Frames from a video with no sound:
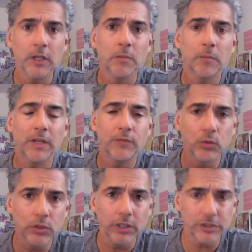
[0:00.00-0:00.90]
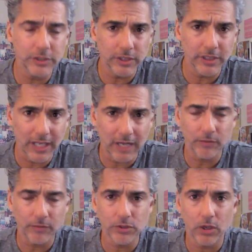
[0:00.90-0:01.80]
But if you listen to the
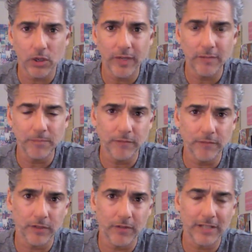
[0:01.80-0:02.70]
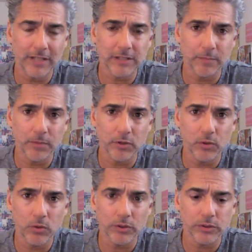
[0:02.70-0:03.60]
conference call of InBev for the last couple of
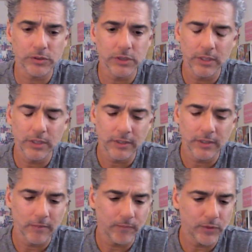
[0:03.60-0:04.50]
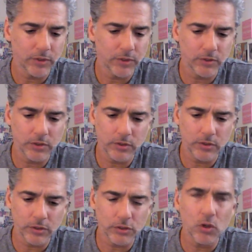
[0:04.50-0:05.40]
quarters,
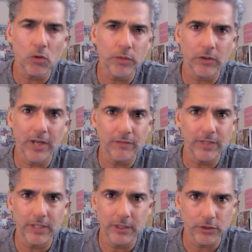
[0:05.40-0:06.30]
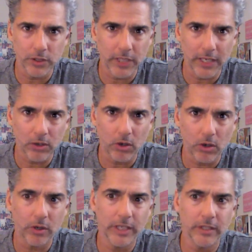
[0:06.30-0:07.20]
there's no real heavy hitters on that
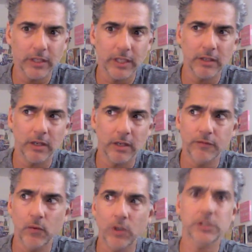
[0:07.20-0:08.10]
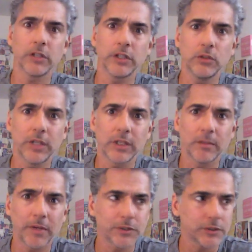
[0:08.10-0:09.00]
call. And unfortunately, you get
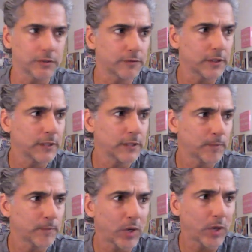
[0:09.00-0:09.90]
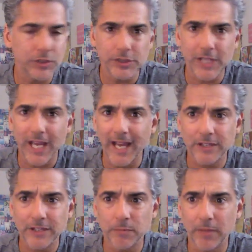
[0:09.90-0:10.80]
a bunch of questions
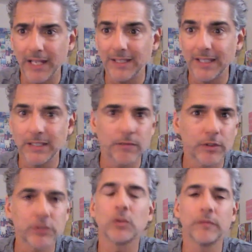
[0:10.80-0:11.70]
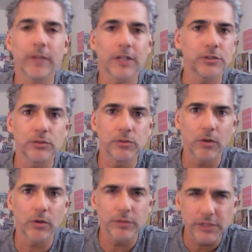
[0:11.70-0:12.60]
asked by individual investors who
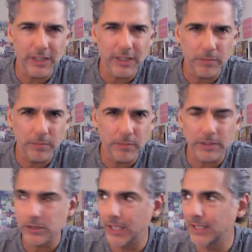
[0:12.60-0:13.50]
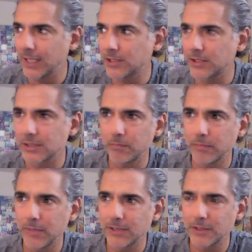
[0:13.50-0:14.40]
don't understand the business. And that's just
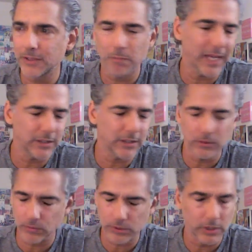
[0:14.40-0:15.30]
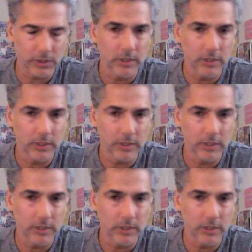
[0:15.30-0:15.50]
bad news.